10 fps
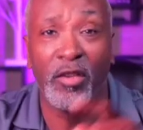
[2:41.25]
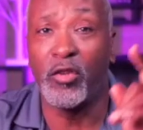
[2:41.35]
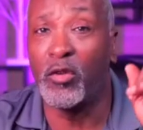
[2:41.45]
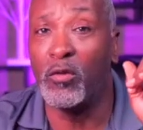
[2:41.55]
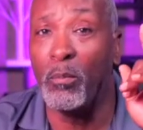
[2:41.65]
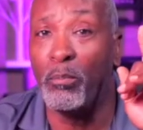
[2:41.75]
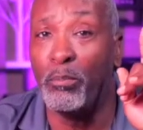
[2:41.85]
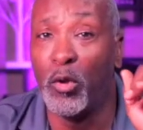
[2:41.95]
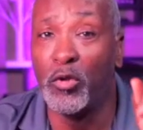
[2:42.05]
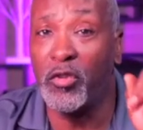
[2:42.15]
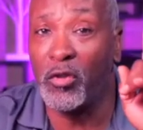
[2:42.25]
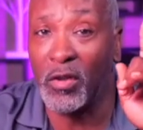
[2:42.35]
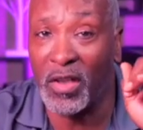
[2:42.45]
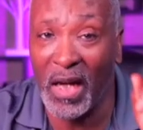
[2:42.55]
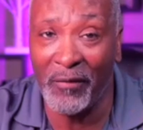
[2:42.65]
to boost
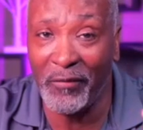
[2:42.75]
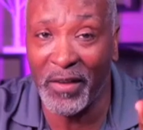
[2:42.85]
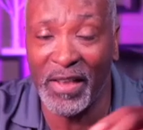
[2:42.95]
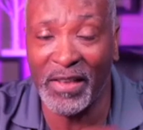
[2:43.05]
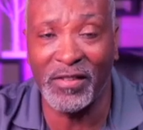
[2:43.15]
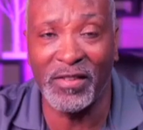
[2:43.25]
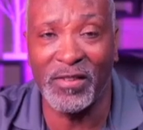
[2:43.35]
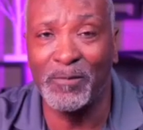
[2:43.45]
your confidence.